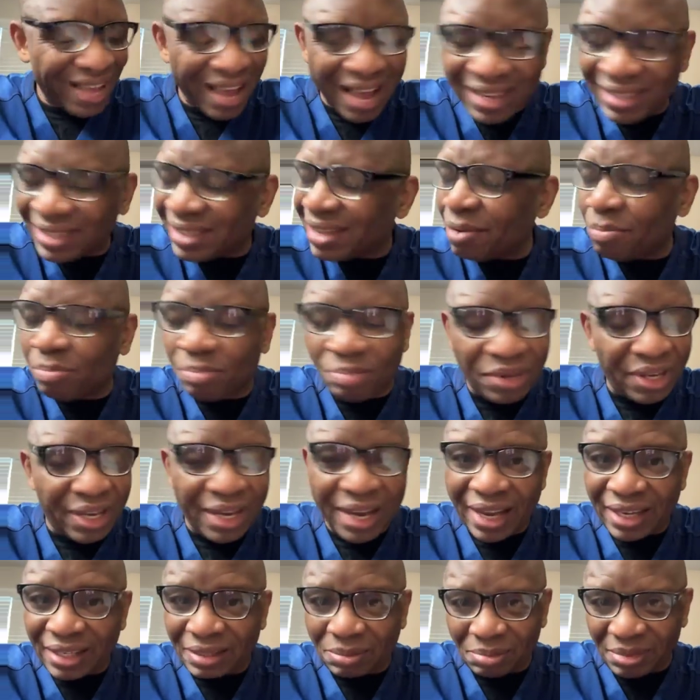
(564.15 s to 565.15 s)
That's the
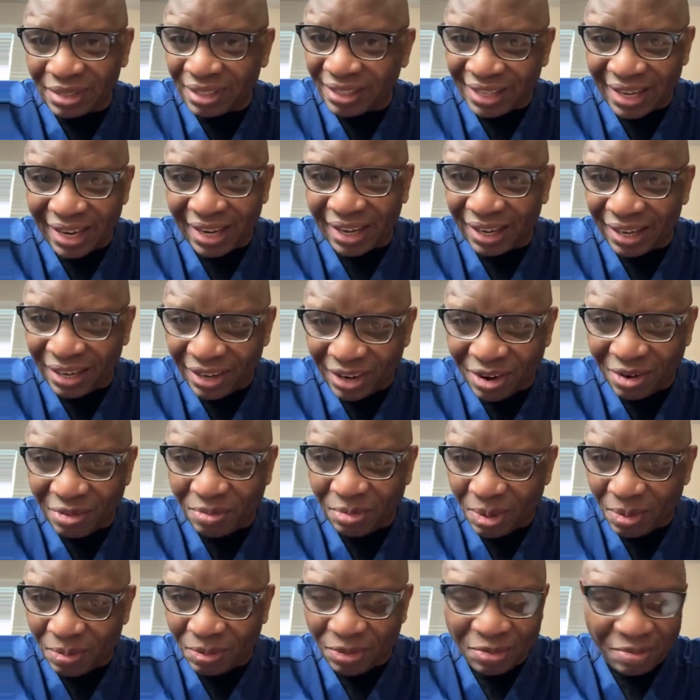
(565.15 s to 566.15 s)
biggest mistake a lot
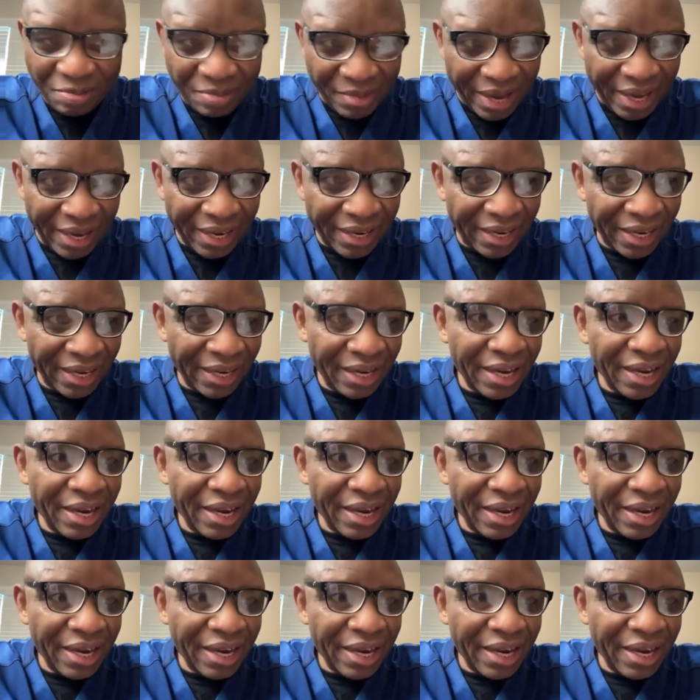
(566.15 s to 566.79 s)
of people make.